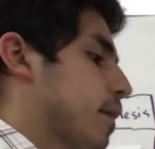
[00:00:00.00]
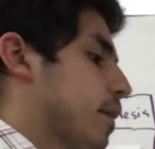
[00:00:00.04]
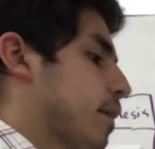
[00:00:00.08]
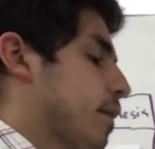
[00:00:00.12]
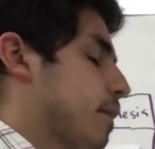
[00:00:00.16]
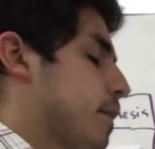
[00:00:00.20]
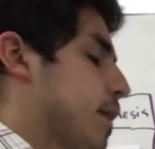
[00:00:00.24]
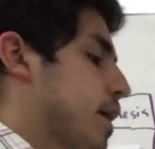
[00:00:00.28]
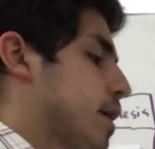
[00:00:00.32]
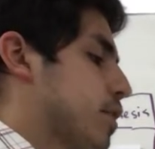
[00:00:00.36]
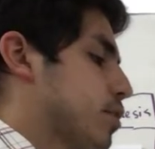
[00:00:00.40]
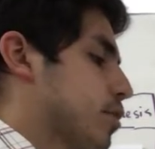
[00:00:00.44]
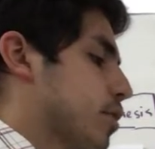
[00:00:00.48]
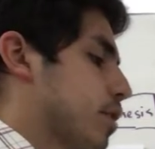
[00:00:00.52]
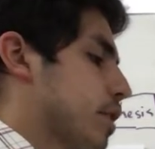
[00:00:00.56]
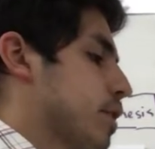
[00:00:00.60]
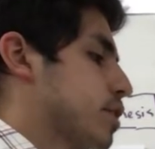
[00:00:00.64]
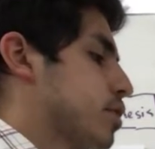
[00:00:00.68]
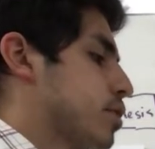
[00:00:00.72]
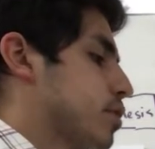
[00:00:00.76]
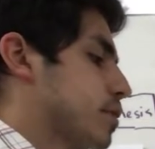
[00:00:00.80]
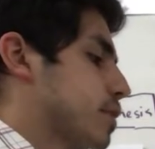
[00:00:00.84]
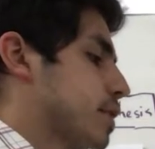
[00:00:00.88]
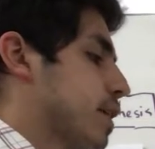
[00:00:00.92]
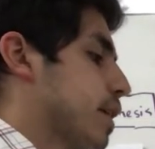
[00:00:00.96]
major
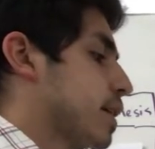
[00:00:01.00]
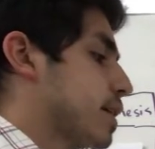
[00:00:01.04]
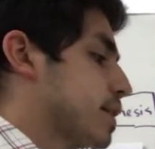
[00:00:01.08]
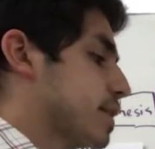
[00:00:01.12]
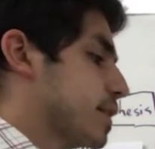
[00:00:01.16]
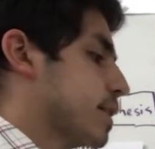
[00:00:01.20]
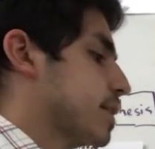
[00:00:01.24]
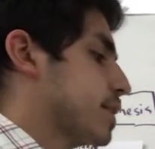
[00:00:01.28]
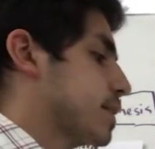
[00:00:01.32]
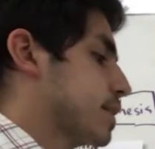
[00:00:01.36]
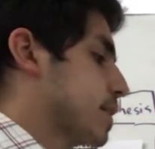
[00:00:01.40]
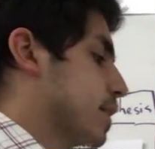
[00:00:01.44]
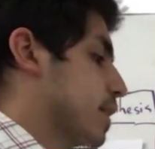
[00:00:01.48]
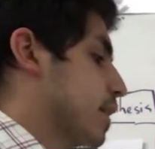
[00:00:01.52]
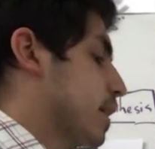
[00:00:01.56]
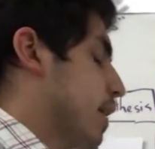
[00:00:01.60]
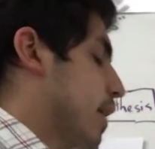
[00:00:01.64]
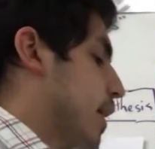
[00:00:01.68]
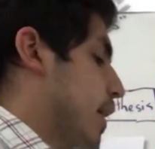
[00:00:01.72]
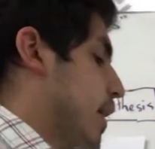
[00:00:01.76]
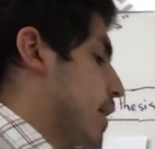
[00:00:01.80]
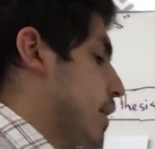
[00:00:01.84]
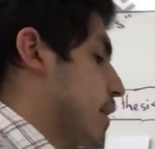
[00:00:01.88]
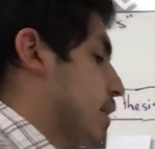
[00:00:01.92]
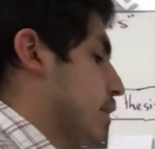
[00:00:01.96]
issues that exist
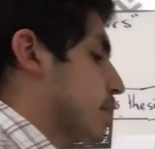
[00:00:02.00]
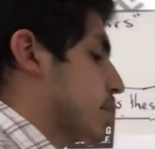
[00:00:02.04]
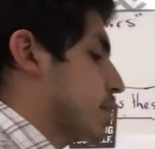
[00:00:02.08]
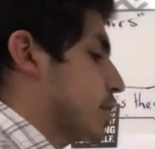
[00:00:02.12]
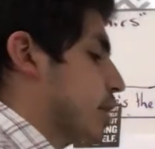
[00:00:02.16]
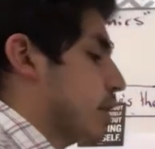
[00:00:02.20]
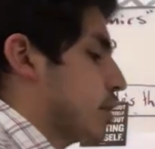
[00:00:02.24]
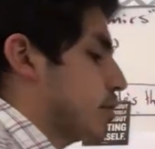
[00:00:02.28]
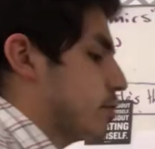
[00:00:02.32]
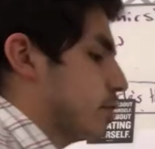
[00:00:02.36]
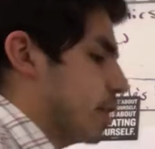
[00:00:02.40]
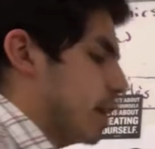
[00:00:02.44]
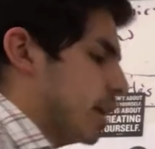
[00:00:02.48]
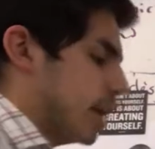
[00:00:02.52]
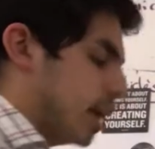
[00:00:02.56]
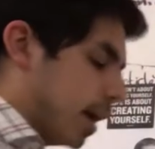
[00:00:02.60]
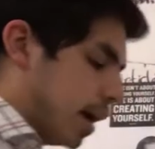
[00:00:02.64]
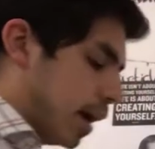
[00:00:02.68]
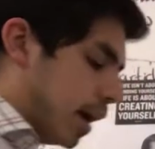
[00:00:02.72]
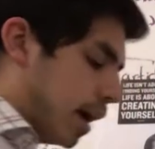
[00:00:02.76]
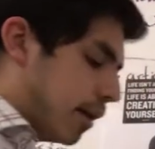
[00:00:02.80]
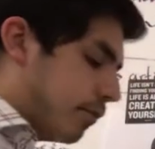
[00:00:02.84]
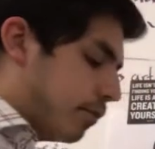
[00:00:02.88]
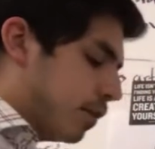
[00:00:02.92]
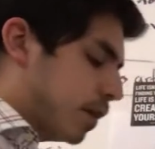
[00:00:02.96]
in this country. And
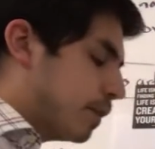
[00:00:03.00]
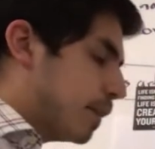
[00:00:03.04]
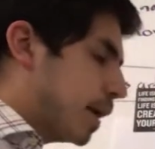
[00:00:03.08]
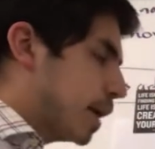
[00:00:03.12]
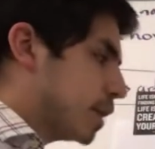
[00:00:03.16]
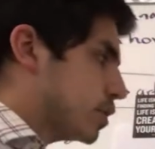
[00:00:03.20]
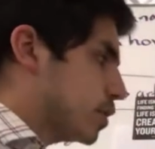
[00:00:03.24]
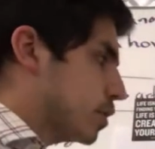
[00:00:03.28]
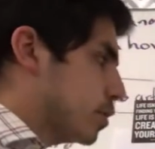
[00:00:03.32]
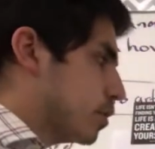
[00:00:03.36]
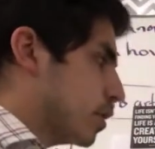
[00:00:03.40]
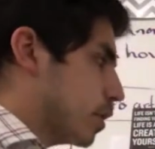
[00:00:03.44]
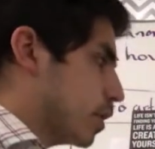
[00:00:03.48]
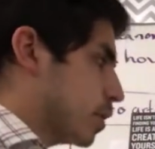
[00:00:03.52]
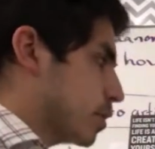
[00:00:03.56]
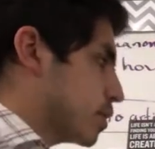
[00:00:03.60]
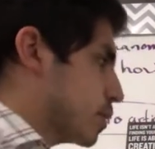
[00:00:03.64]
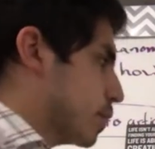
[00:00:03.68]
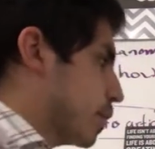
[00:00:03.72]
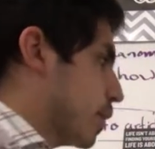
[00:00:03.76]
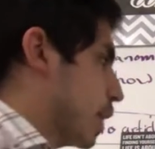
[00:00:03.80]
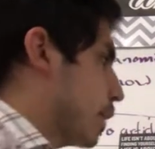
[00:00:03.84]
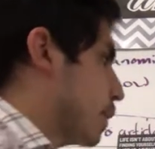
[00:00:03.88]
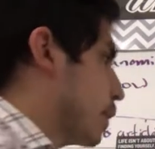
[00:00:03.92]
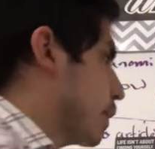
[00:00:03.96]
I would imagine you can also
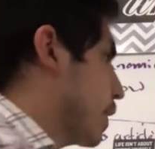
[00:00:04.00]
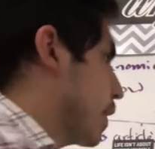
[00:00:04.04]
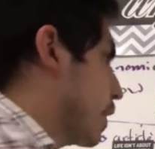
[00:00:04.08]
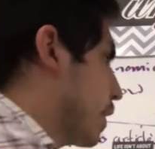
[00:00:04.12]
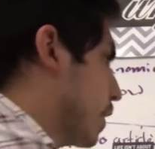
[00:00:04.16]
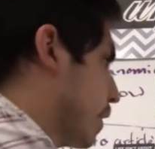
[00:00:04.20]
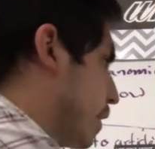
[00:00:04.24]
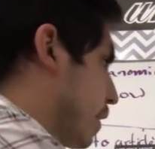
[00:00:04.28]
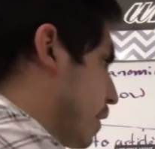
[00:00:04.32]
probably